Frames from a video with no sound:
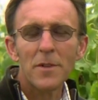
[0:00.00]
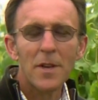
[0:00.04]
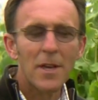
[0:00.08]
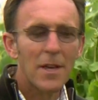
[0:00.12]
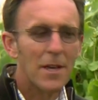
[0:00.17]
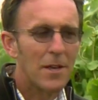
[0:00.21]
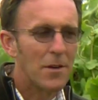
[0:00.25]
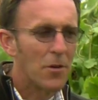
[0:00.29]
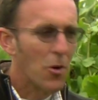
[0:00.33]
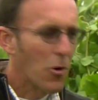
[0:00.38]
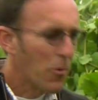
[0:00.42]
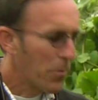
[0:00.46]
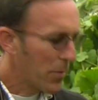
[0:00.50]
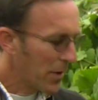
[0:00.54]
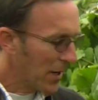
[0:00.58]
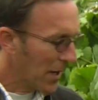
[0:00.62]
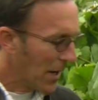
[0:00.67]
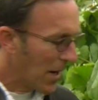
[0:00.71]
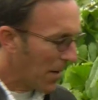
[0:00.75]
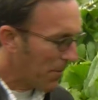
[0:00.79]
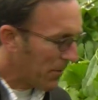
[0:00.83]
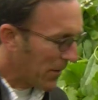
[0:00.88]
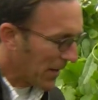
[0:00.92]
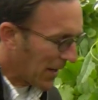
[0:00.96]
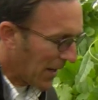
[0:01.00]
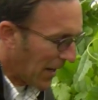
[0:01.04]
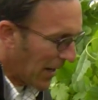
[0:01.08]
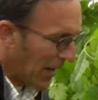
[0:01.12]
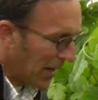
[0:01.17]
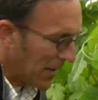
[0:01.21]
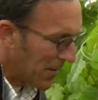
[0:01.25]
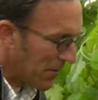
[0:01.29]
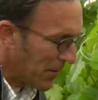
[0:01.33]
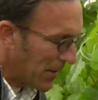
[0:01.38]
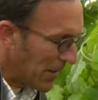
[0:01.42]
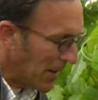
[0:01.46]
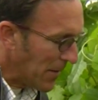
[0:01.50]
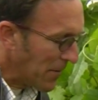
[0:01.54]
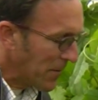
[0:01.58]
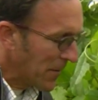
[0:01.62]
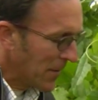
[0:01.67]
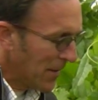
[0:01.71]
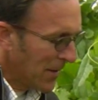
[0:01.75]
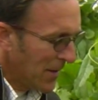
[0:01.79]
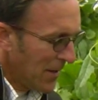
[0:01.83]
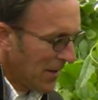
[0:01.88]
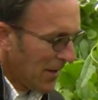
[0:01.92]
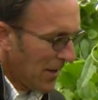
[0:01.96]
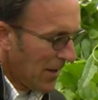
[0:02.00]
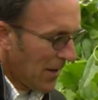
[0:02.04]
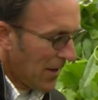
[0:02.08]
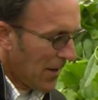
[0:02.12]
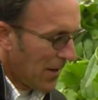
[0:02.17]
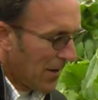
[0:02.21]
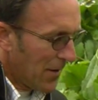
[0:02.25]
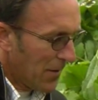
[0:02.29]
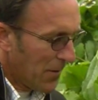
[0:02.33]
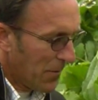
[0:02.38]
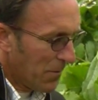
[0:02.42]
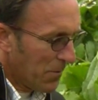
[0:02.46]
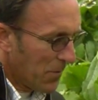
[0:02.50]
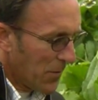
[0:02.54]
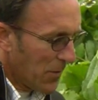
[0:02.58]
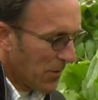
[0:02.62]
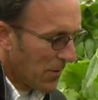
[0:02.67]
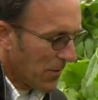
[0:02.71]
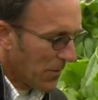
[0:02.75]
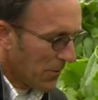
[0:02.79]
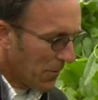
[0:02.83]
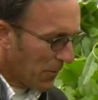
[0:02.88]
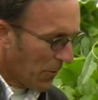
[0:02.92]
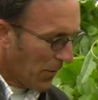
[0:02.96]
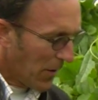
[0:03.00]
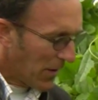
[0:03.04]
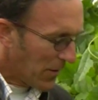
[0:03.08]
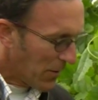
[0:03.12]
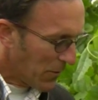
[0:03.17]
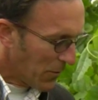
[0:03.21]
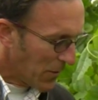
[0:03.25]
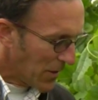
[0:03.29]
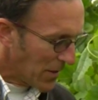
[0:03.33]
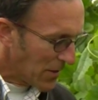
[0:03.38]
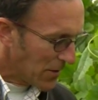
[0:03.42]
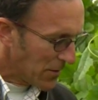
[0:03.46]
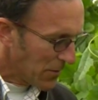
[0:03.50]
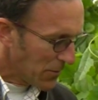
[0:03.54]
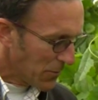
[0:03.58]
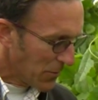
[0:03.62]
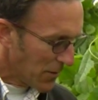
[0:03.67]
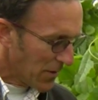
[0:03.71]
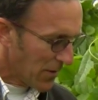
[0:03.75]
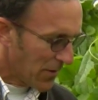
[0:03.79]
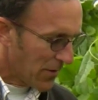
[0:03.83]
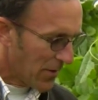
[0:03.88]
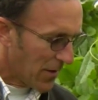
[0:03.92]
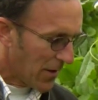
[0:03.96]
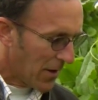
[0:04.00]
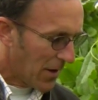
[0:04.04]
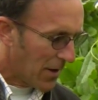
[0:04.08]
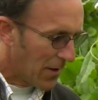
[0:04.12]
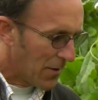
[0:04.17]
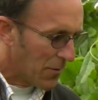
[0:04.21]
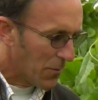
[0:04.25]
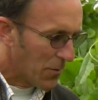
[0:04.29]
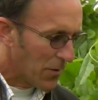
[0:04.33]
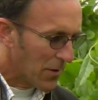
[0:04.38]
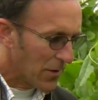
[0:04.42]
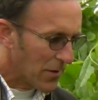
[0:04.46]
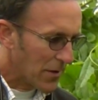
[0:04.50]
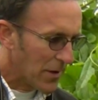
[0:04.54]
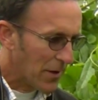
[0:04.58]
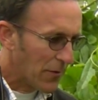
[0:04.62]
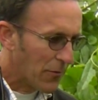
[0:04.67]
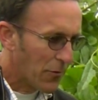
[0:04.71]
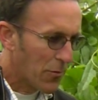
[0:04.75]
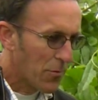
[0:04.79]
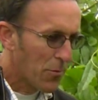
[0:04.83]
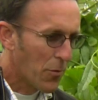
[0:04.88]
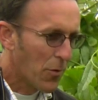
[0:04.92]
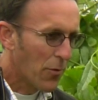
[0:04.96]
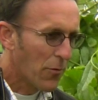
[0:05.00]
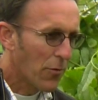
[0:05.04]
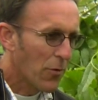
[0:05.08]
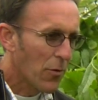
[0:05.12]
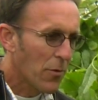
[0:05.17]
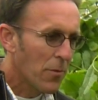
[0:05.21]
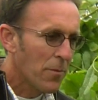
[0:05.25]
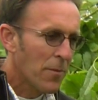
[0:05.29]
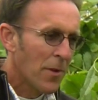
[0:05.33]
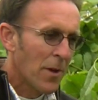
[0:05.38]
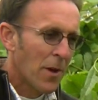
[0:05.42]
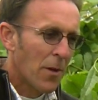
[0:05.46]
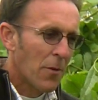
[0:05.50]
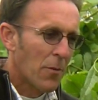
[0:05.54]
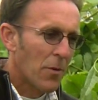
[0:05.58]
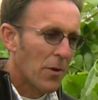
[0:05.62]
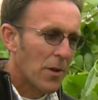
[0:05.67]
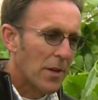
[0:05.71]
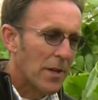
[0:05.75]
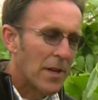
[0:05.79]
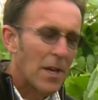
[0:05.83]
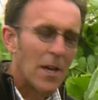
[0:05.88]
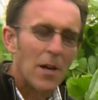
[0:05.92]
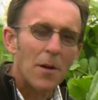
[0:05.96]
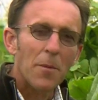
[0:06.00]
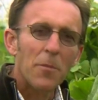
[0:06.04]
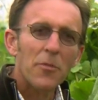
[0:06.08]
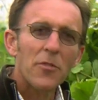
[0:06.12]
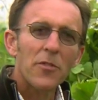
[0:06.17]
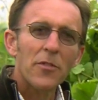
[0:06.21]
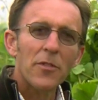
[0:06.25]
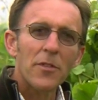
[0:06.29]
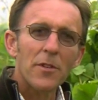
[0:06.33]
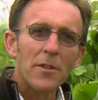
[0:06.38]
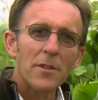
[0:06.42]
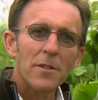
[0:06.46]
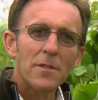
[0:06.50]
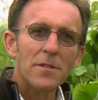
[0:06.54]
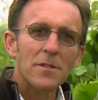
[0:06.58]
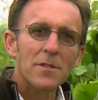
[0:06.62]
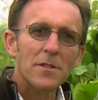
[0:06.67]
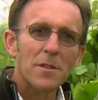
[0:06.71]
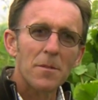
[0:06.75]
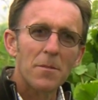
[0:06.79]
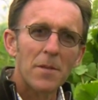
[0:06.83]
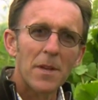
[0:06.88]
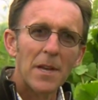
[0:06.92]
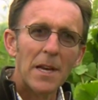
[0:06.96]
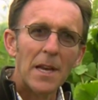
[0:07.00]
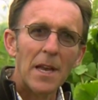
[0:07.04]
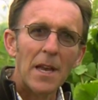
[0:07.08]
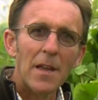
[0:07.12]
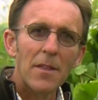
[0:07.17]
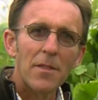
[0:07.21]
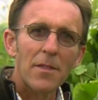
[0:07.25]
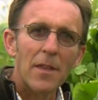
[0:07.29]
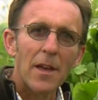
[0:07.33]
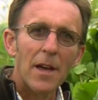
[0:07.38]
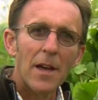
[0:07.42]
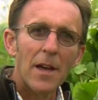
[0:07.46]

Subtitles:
And opening up the canopy, the way that we do with leaf removal, really helps to mitigate